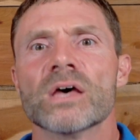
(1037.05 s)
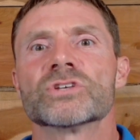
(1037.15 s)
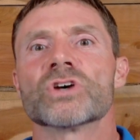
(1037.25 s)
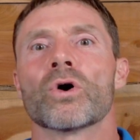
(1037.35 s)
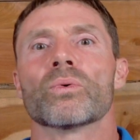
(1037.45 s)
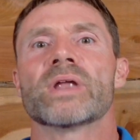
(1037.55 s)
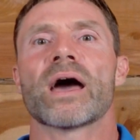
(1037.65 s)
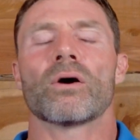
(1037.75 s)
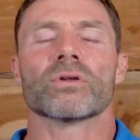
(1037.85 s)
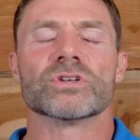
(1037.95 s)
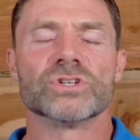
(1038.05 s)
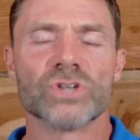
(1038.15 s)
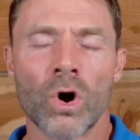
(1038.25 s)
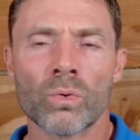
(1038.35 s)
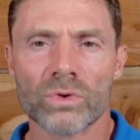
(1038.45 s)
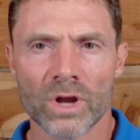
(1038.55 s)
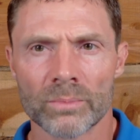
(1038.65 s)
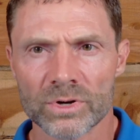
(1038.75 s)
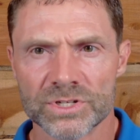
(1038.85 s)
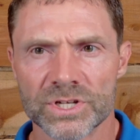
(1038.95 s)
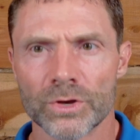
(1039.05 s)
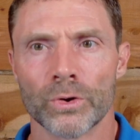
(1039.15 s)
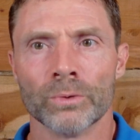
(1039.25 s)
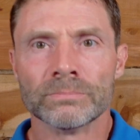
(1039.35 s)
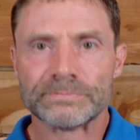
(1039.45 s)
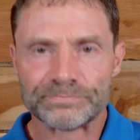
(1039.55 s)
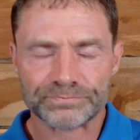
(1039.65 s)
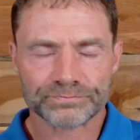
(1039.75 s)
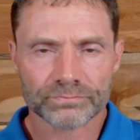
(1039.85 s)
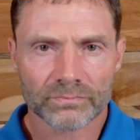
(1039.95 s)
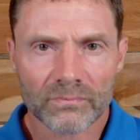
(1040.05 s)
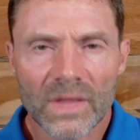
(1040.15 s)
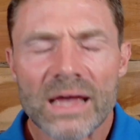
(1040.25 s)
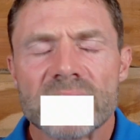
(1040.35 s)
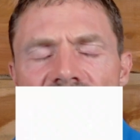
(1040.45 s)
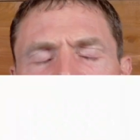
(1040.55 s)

So now, don't number 2 is